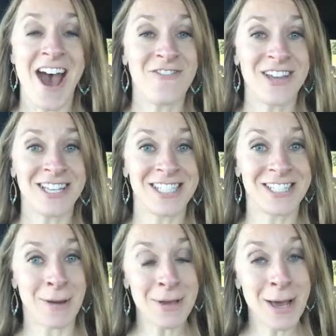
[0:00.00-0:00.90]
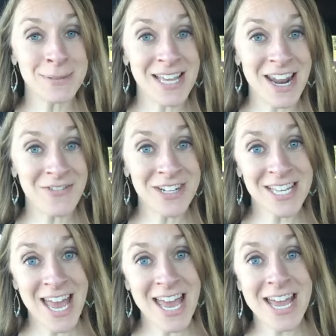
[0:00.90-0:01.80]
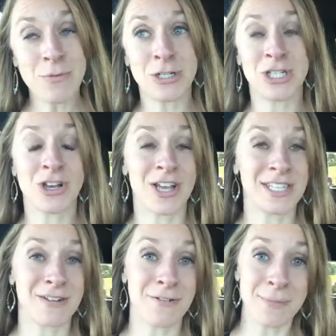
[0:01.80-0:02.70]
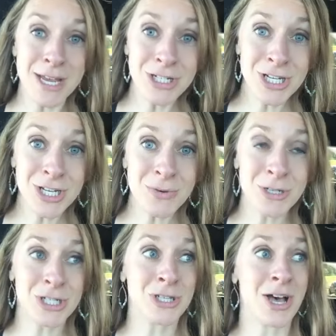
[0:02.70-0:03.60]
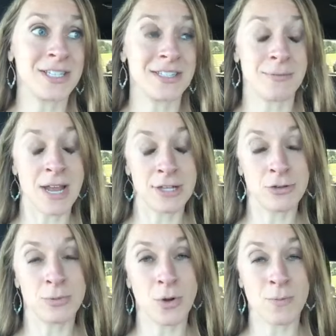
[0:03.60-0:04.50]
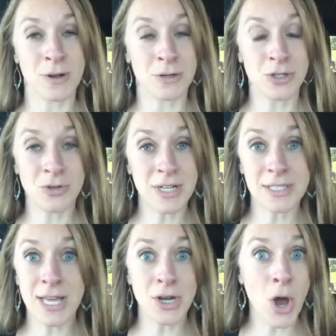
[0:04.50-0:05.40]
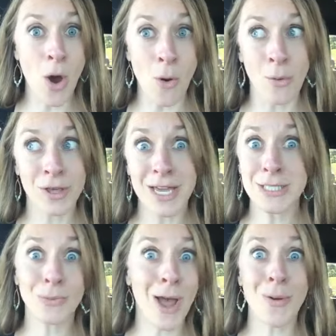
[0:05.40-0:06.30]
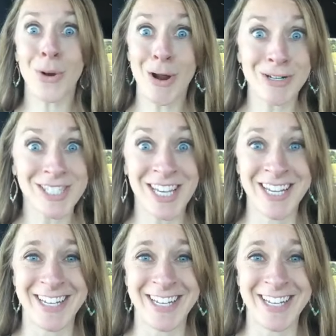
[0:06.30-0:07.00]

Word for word: having stomach upset every day, which is causing inflammation, which is causing them not to absorb their nutrients, then no, it's way worse.